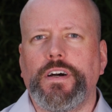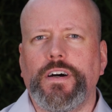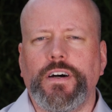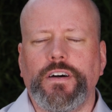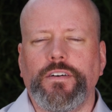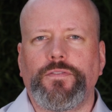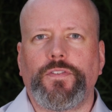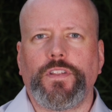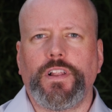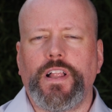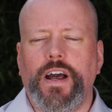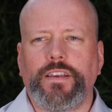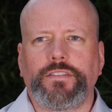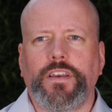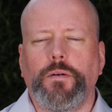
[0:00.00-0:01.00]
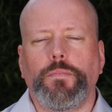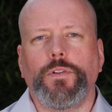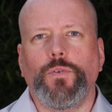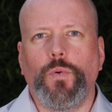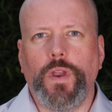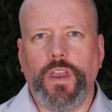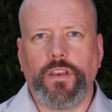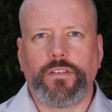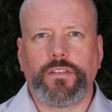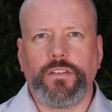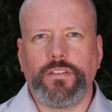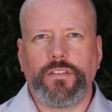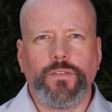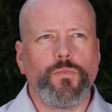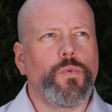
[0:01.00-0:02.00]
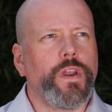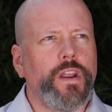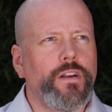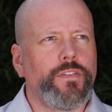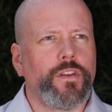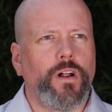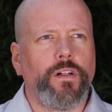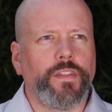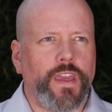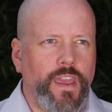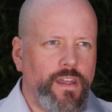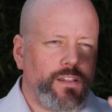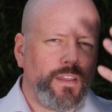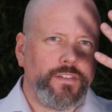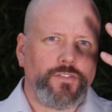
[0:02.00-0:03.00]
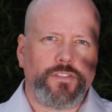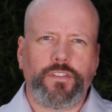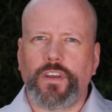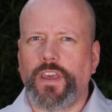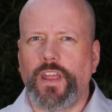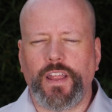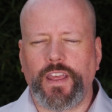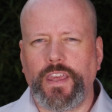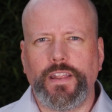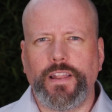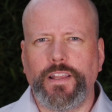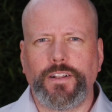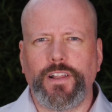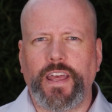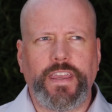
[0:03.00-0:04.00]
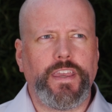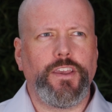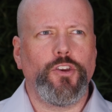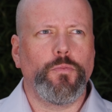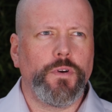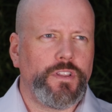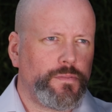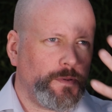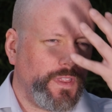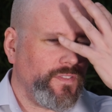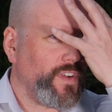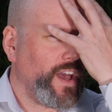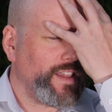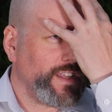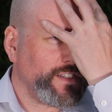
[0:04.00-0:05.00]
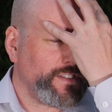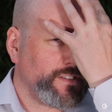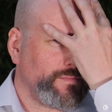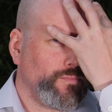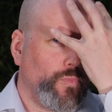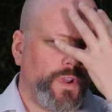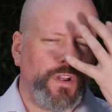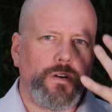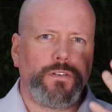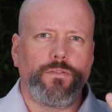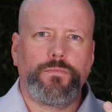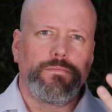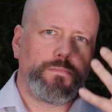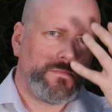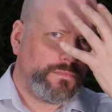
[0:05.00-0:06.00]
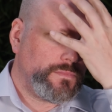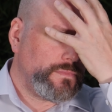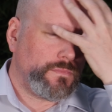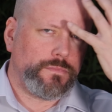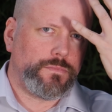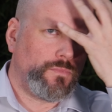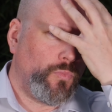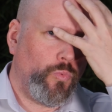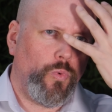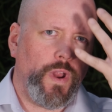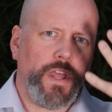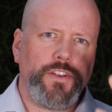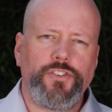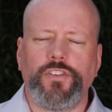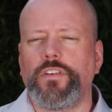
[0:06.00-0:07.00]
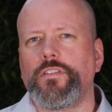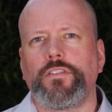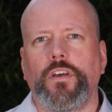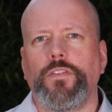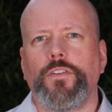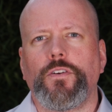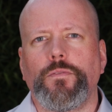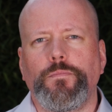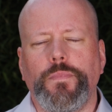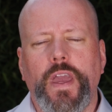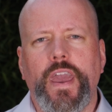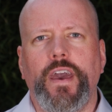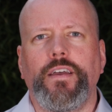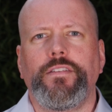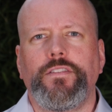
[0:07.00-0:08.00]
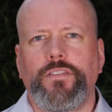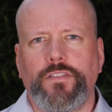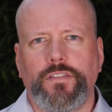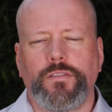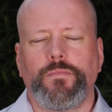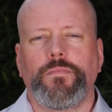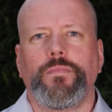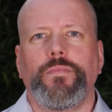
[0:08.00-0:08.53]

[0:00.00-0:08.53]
uh, for the last couple of weeks. And isn't it weird that all the aliens just look like, look like humans, but they've got like just weird ridges on their heads?